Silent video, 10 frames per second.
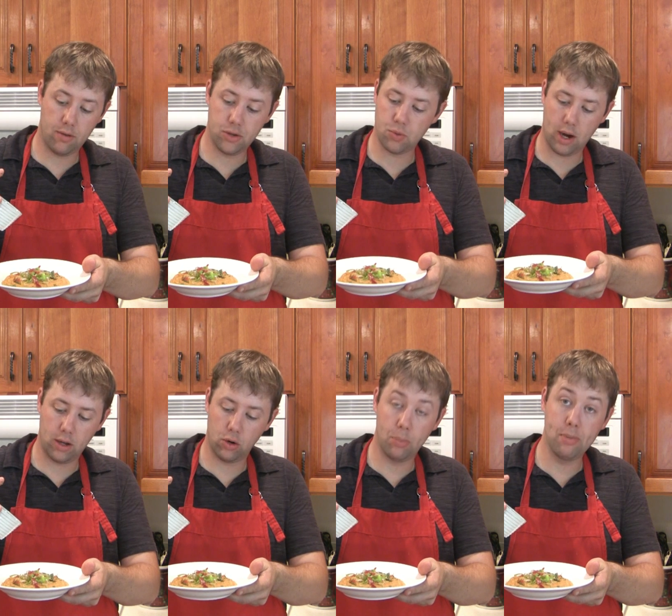just
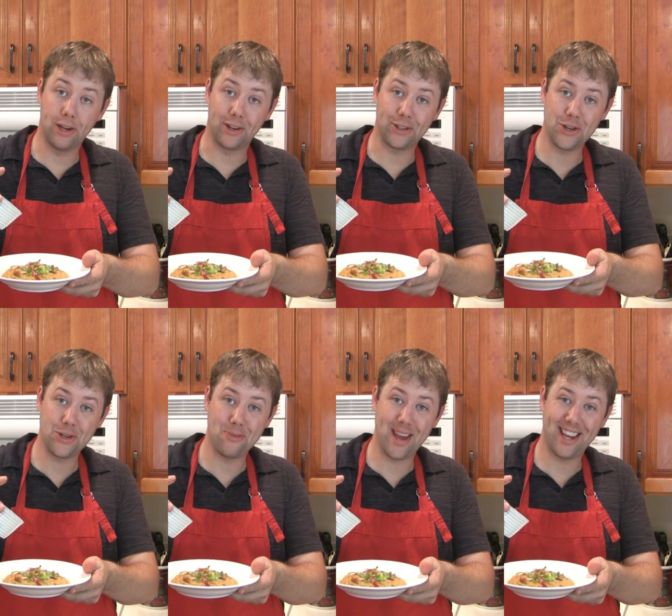regular old milk,
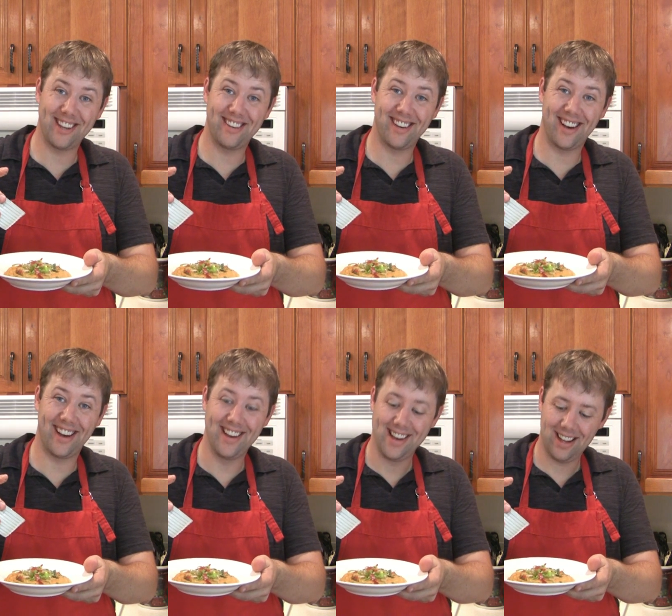just to make it
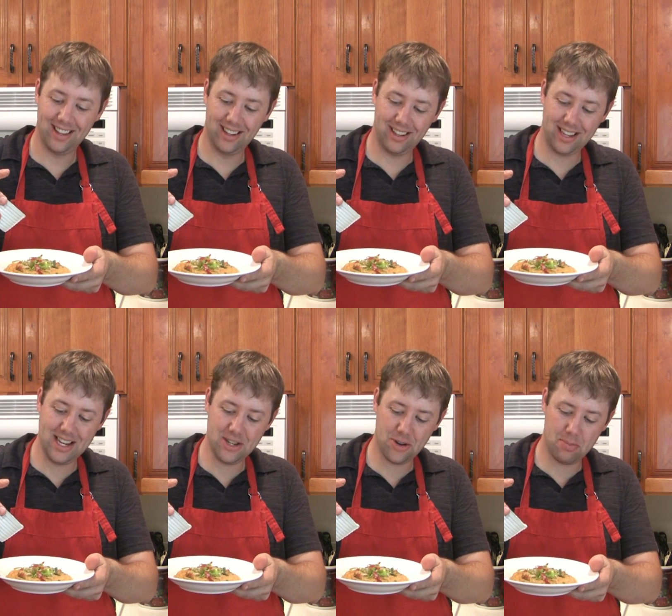a little
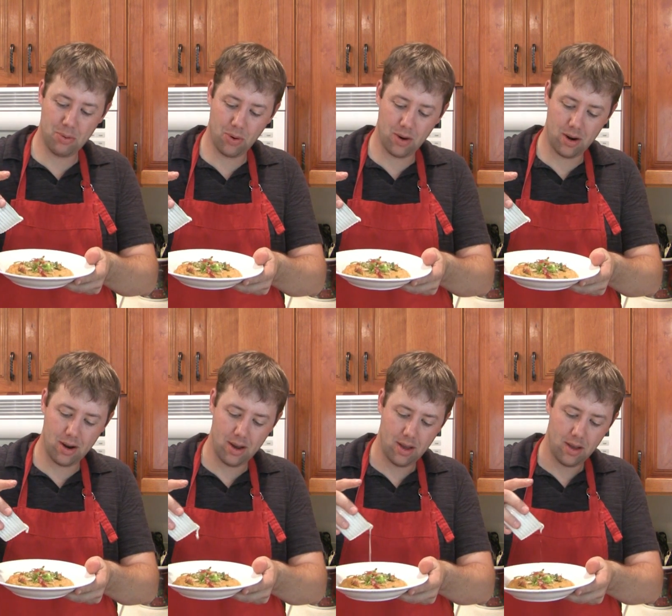easier to
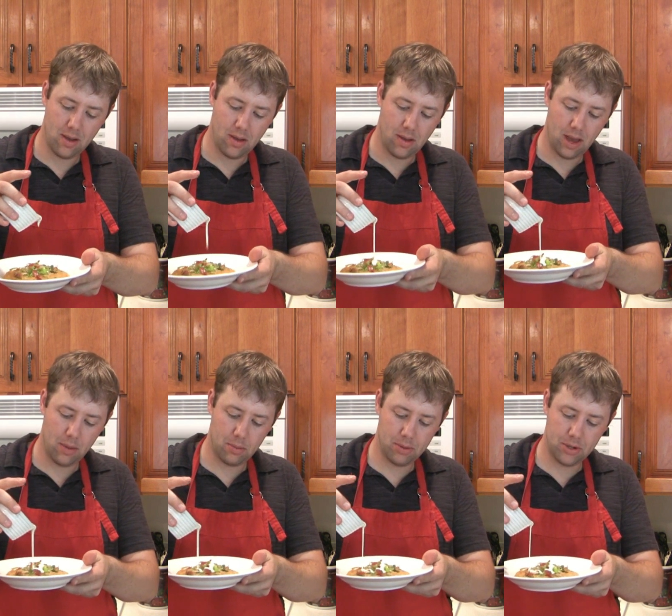pour.
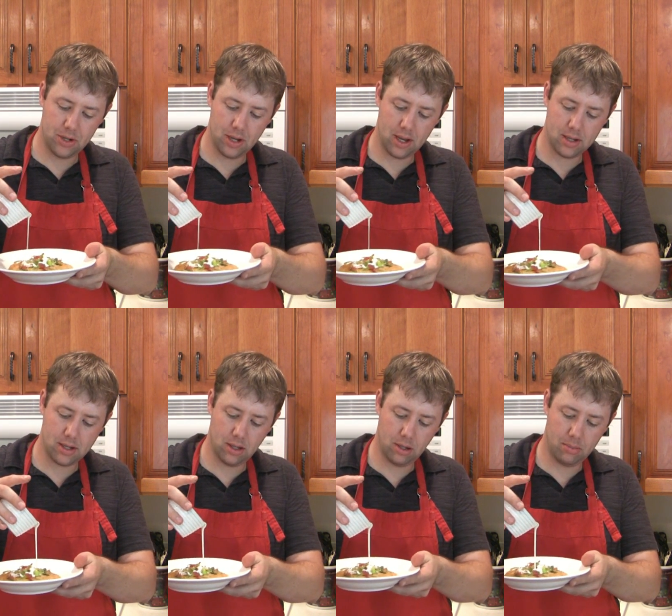And we'll put
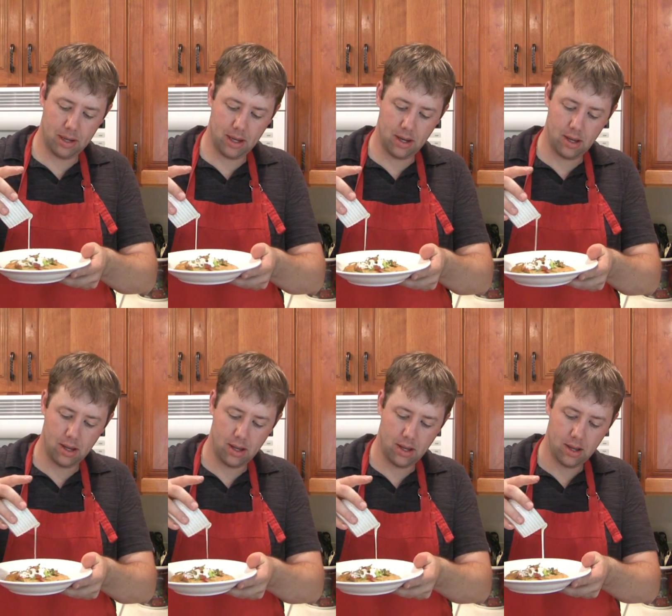just a little bit
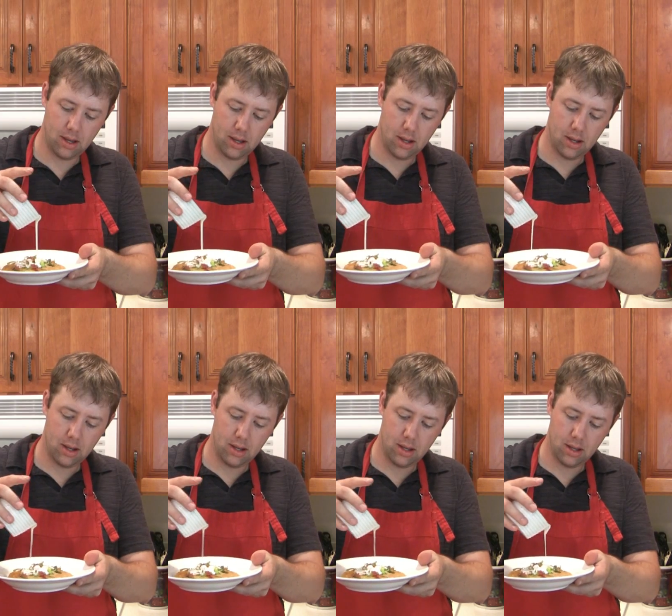
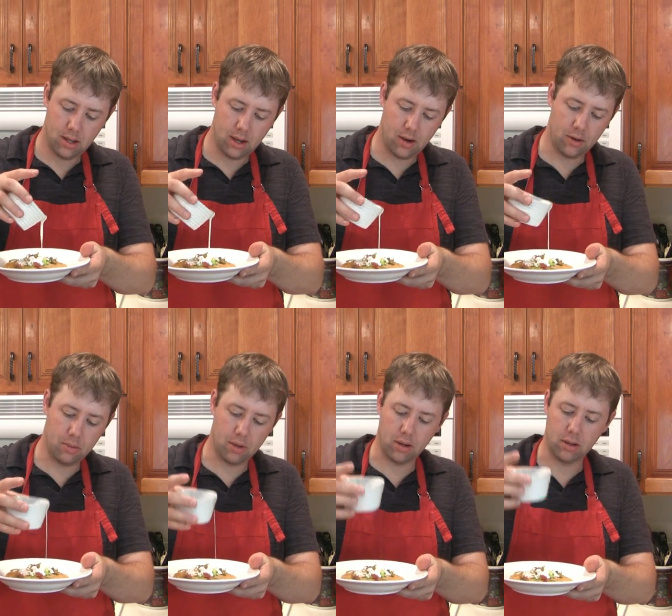there in
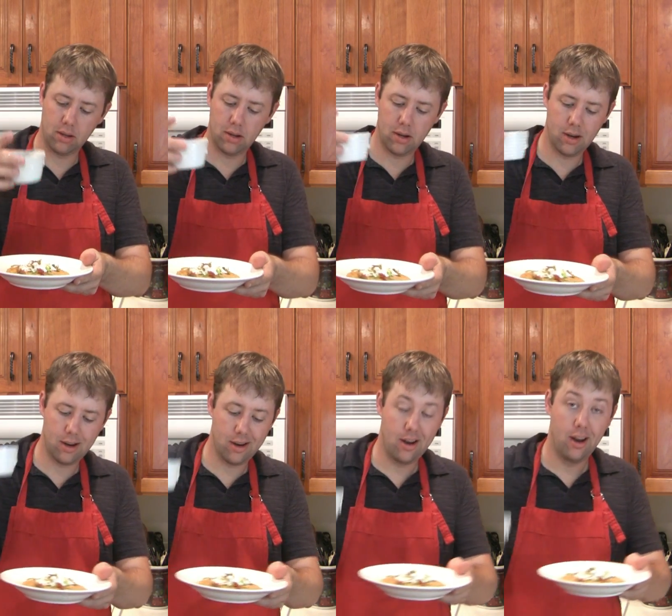the middle.
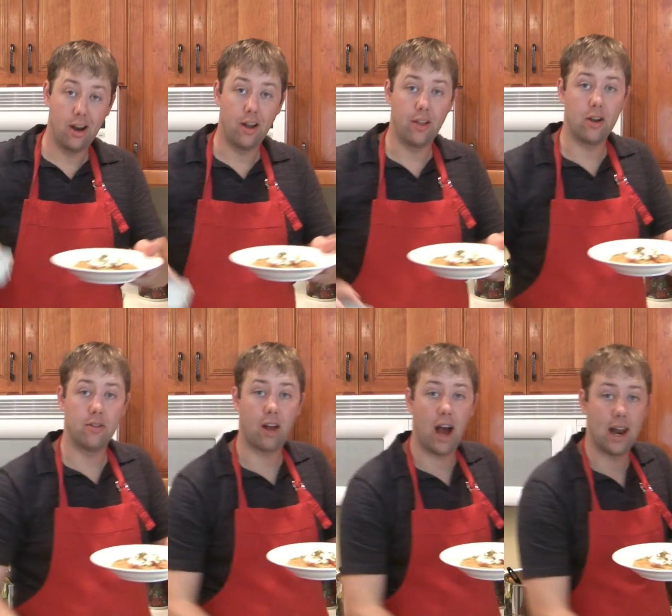And there
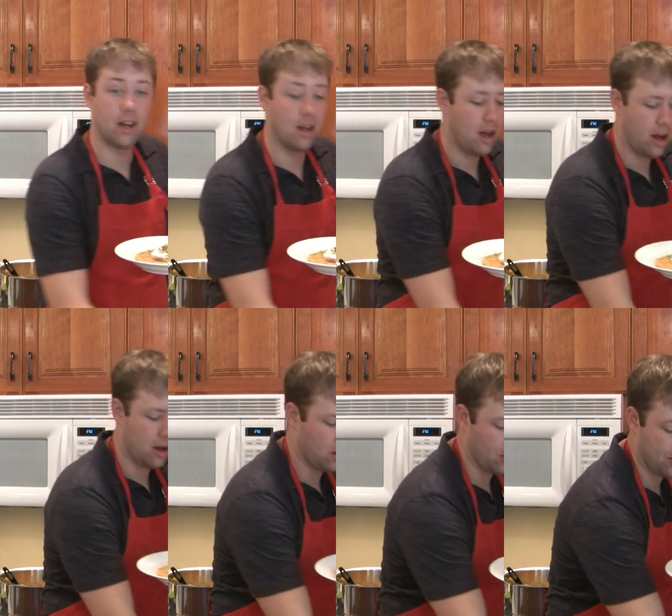you've got it.
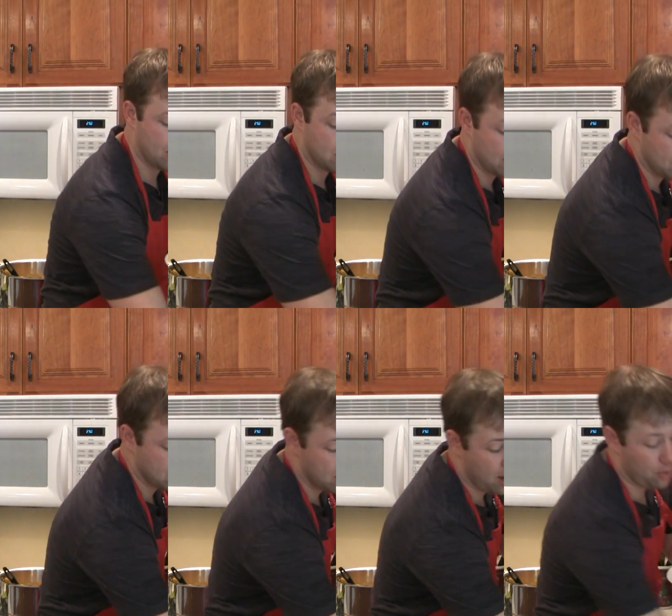Oh, this
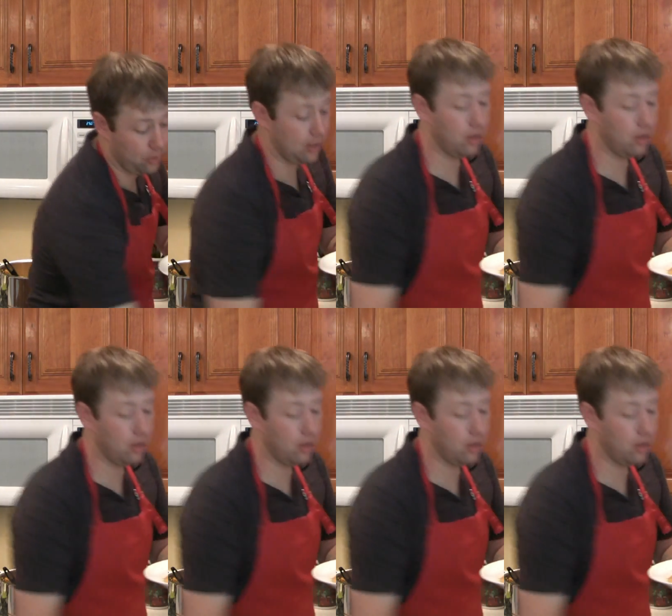dish not only